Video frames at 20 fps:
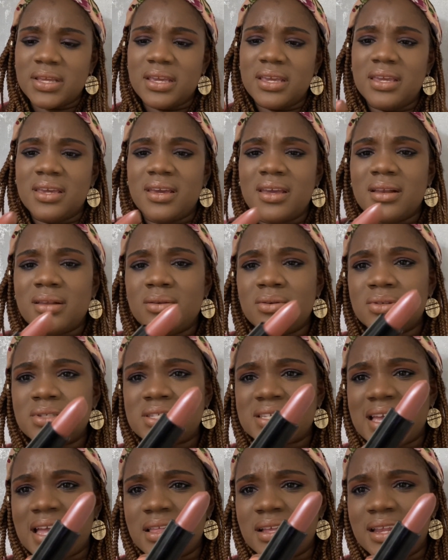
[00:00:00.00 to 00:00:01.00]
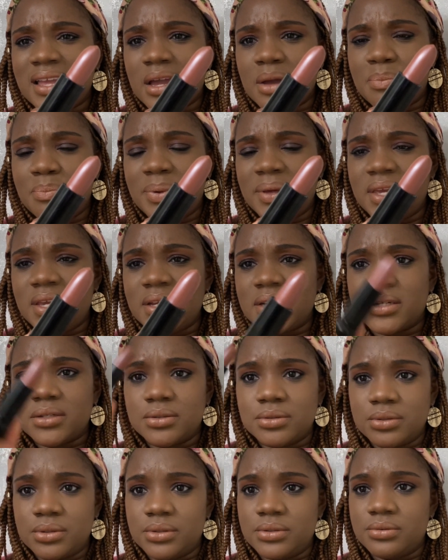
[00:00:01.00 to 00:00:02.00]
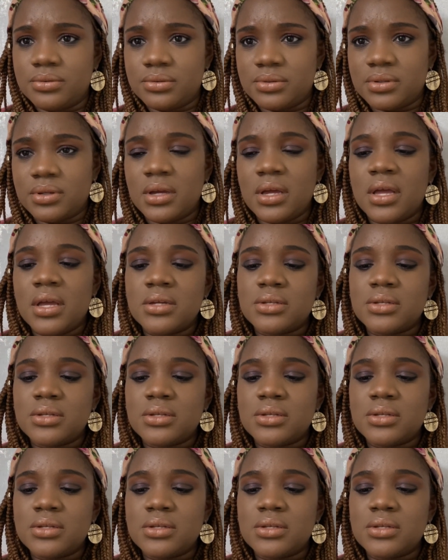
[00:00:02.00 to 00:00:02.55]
here it looks kind of like a pink nude.